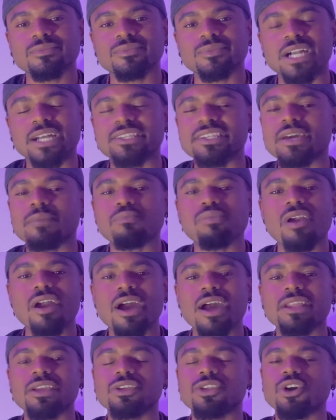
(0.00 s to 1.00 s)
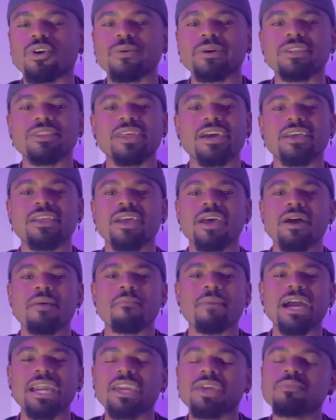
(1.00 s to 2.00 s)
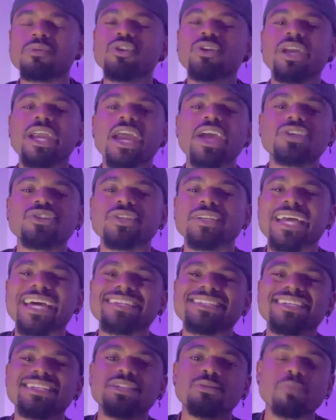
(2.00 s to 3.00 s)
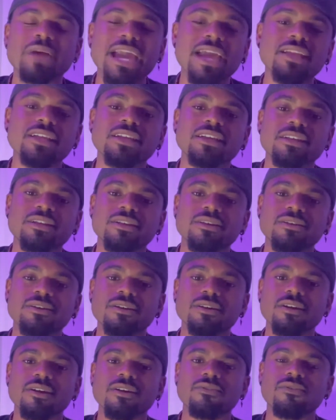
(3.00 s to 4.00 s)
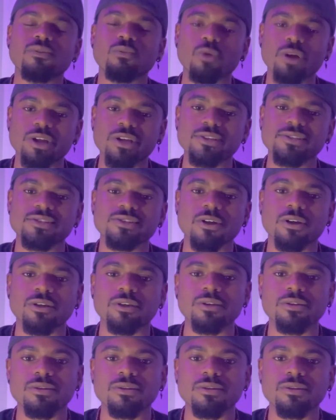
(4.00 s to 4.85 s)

I take pride in knowing that my communication has expanded from where it started.